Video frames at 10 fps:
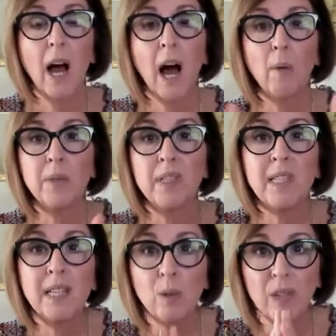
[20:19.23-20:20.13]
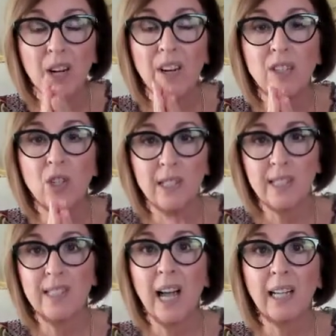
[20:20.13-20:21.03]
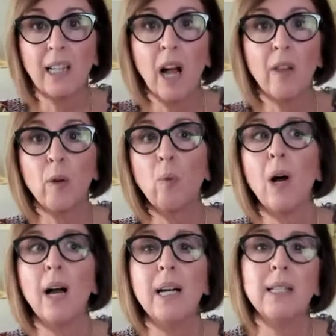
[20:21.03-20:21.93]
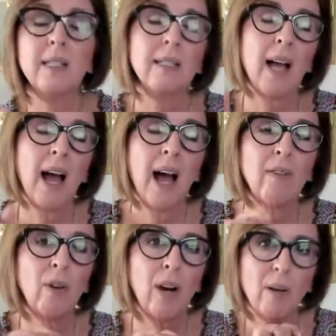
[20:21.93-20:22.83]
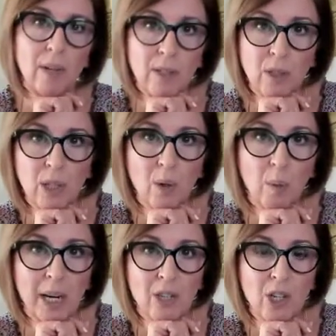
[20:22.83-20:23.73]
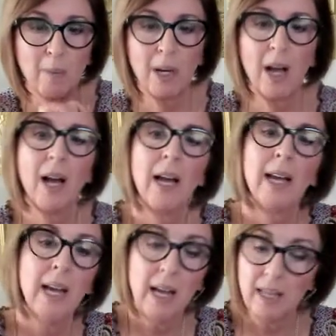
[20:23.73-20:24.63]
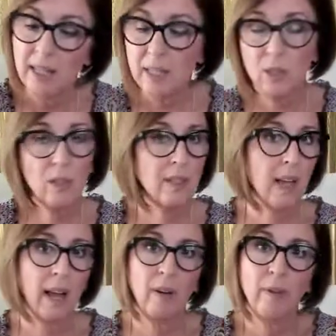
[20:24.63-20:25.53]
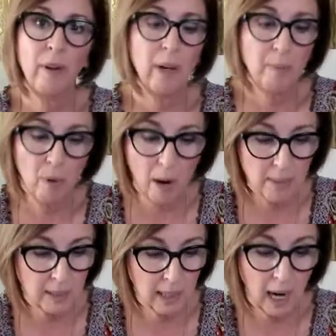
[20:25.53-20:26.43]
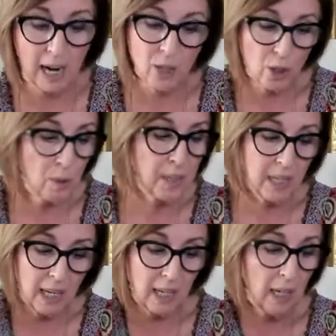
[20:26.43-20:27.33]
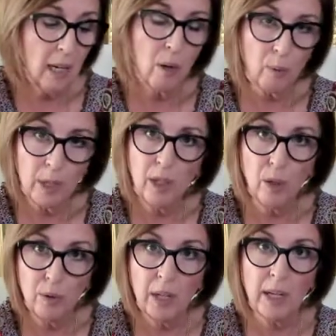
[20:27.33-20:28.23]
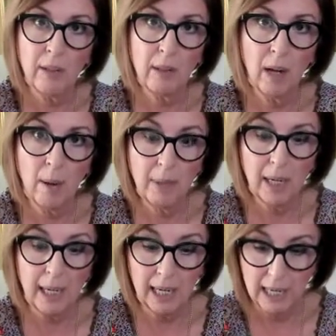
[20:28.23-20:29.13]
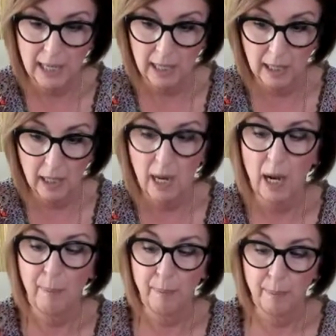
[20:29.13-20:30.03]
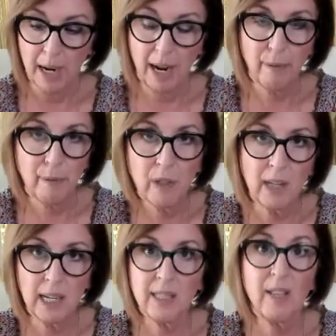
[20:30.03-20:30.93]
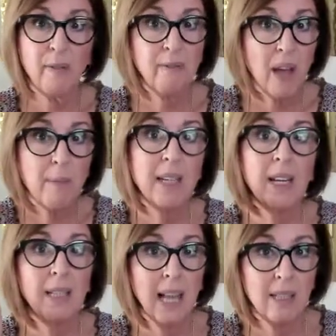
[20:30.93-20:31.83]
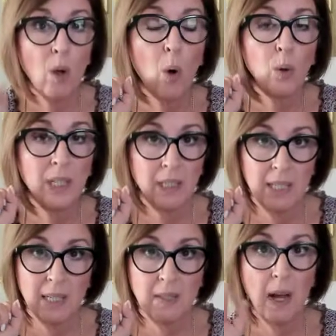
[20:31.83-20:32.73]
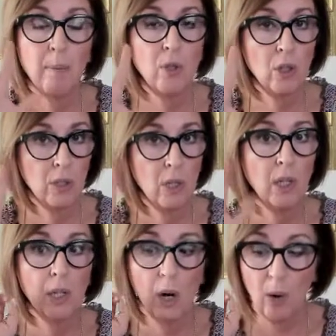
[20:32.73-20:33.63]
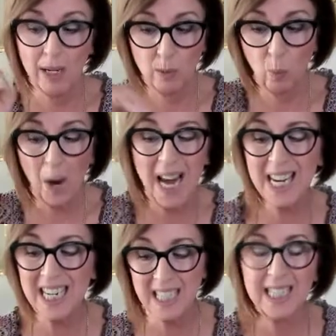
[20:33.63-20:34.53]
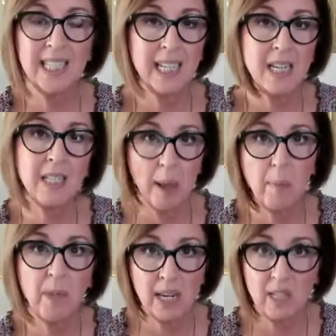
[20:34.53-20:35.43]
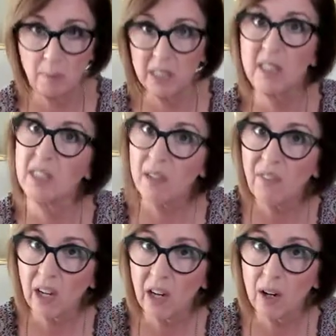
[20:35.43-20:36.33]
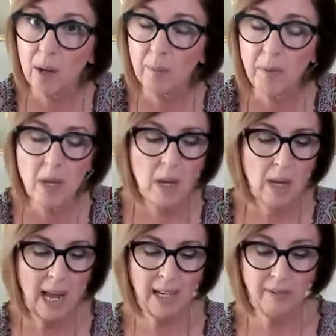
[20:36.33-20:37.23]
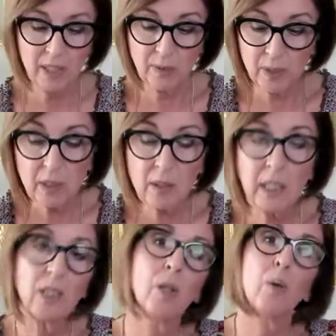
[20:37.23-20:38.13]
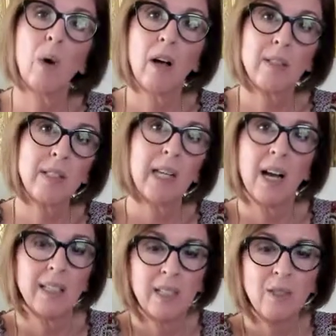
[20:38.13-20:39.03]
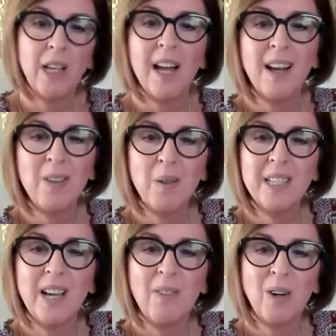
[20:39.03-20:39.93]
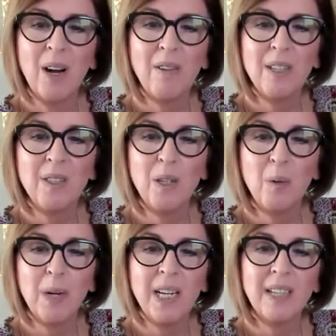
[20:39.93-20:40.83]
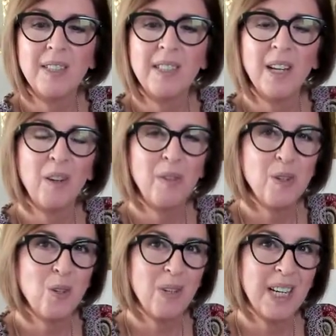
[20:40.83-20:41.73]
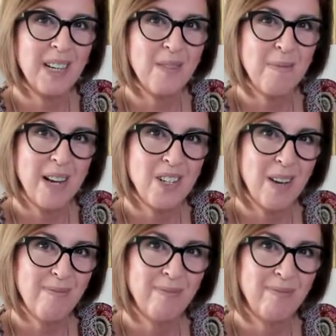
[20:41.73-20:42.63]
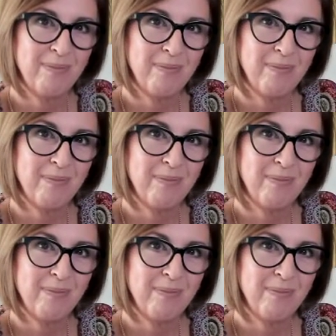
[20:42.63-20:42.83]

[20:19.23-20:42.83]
I will see you there in just a second. Otherwise, have a great rest of your week, Gemini. This looks like a very promising. I do see reunion coming in, but I feel that it's the feminine that's holding things up, just so you know, is waiting to see something specific here. And if this feels like you, I'll see you on the other side. Otherwise, have a great rest of your week, and I'll see you on a future reading. Bye, Gem.